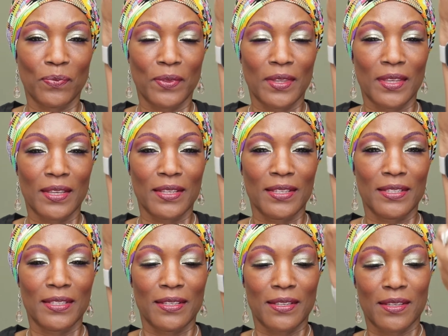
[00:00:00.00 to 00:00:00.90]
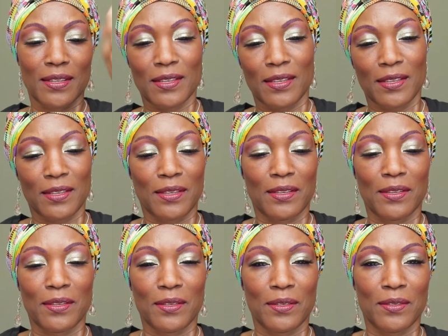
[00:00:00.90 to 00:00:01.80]

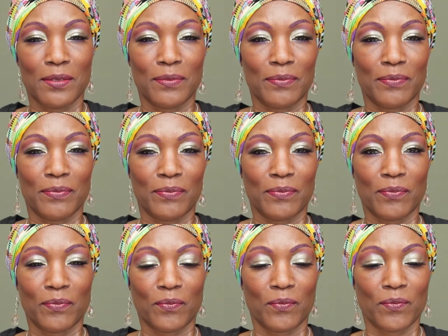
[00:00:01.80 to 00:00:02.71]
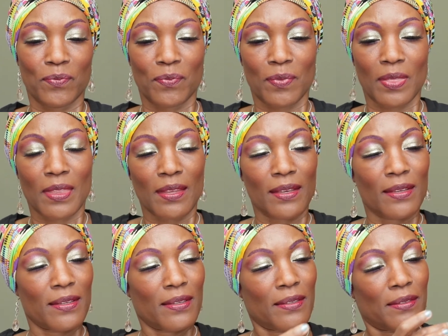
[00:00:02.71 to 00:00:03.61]

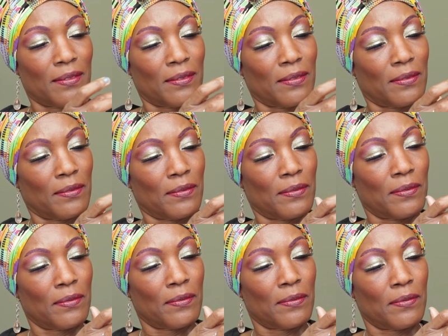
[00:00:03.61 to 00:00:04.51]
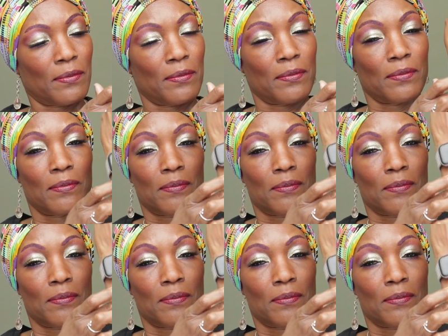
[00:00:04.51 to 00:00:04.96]
Nobody speaks.